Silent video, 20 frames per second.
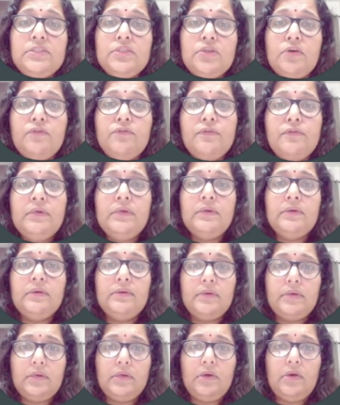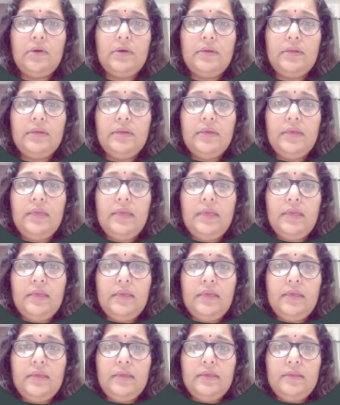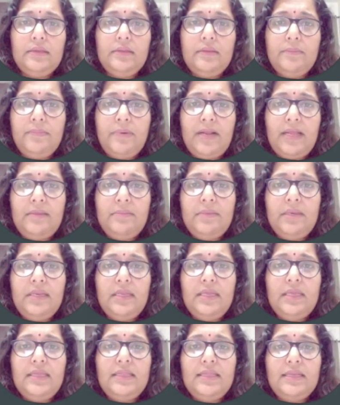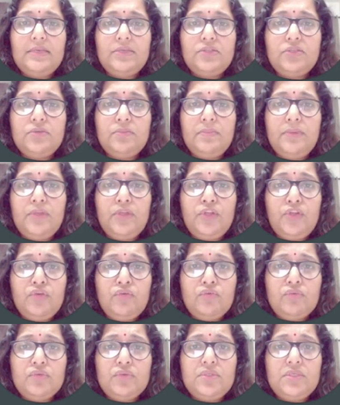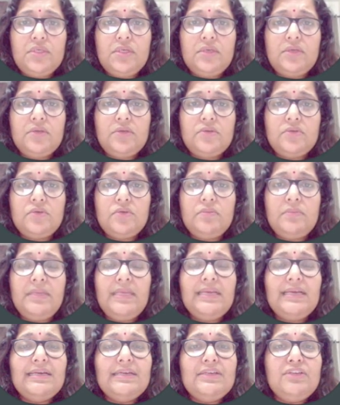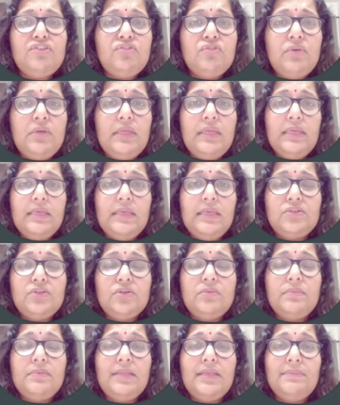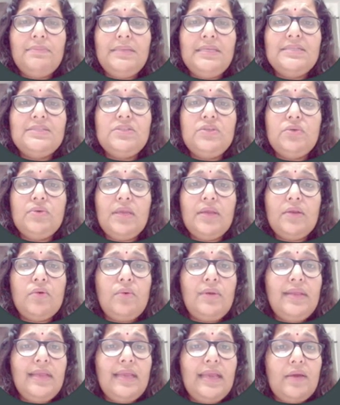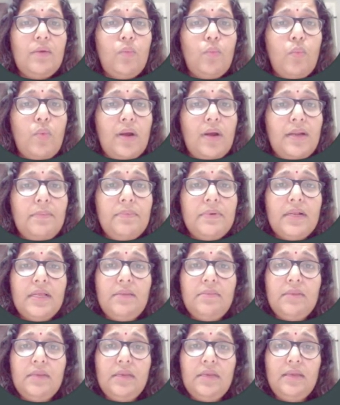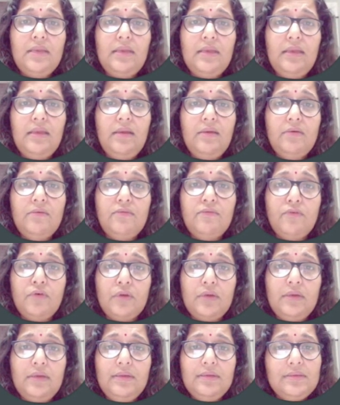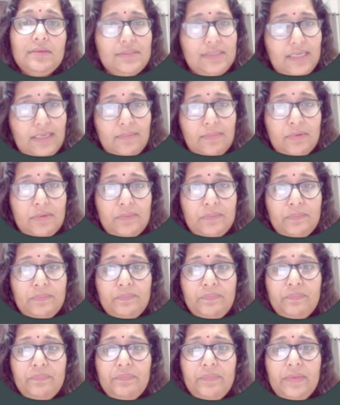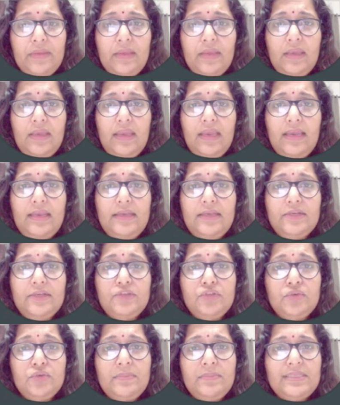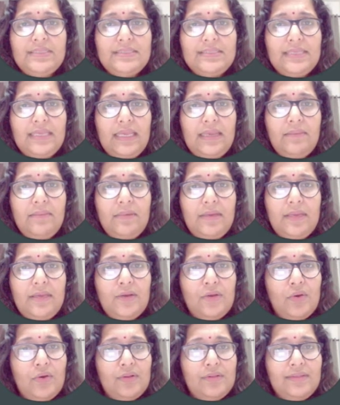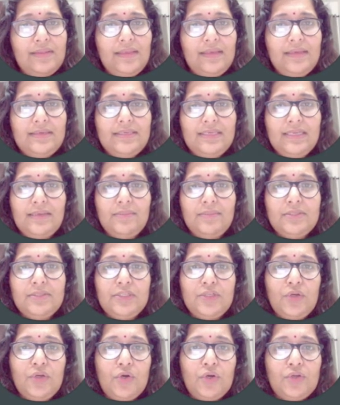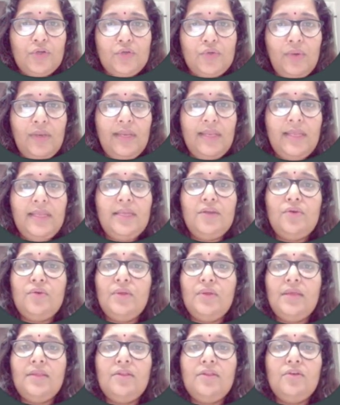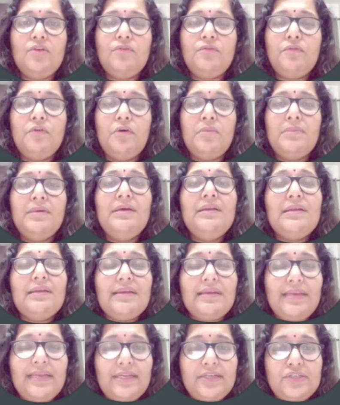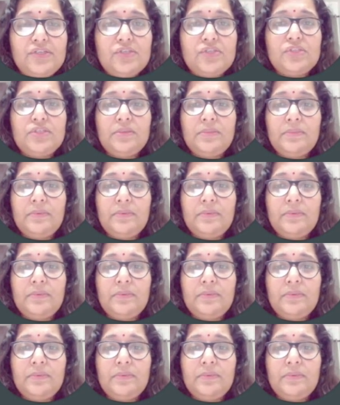of a record. The primary key that should be used should be a unique key. That means you can only have one primary key for a table. And it should be same in all the tables in order to link it together to form a relationship.